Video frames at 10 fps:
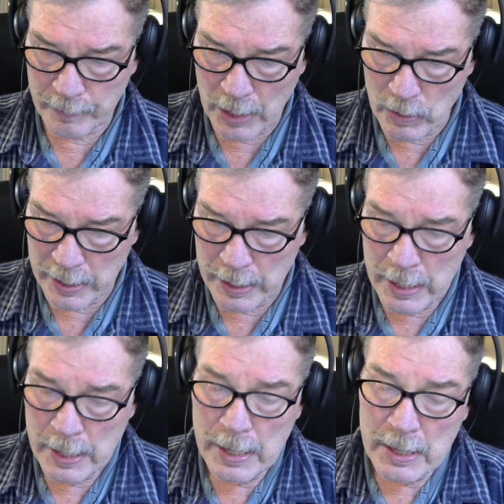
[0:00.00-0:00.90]
Okay,
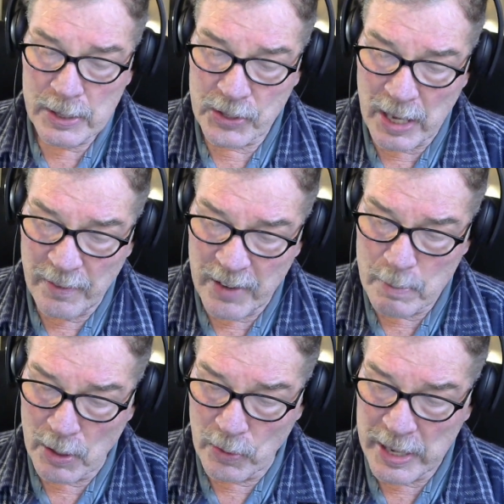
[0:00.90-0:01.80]
saving
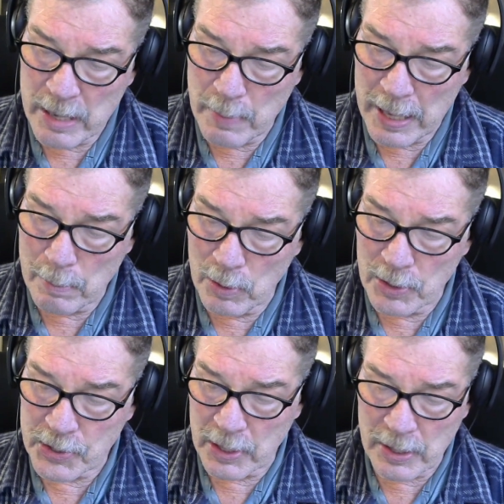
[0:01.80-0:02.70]
marine
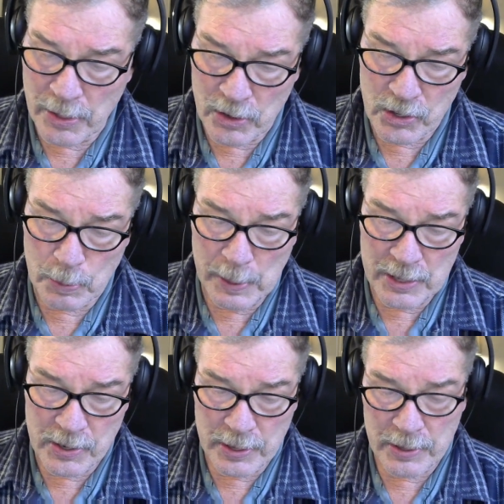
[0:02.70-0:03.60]
mammals and other
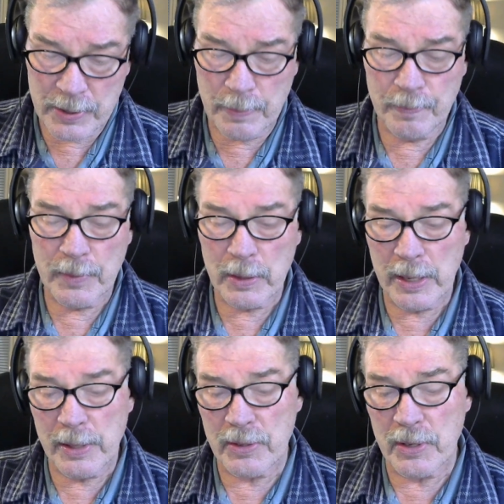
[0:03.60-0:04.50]
species. Okay,
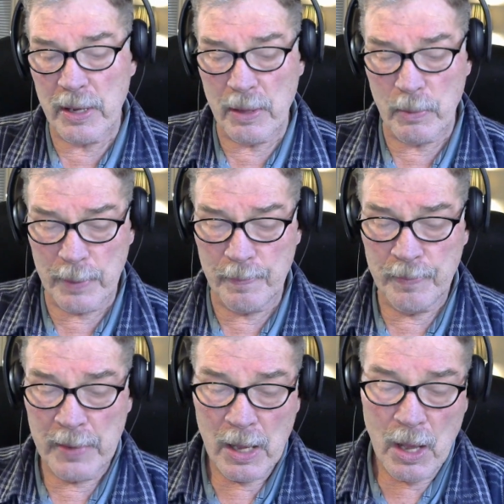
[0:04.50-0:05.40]
there's another one.
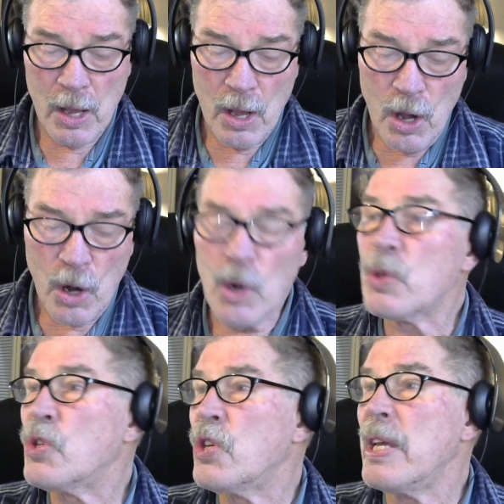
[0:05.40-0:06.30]

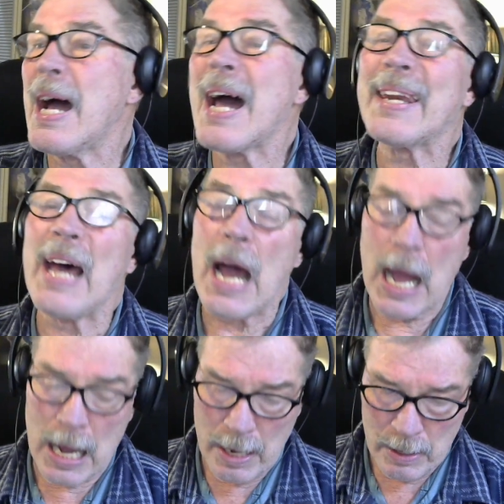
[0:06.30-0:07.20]

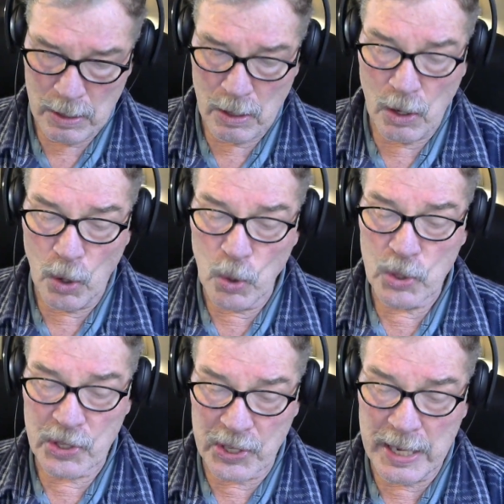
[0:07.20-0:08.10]
Oceana,
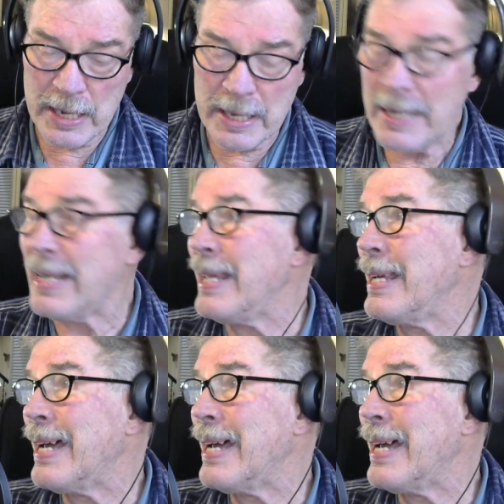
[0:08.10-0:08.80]
Oceana.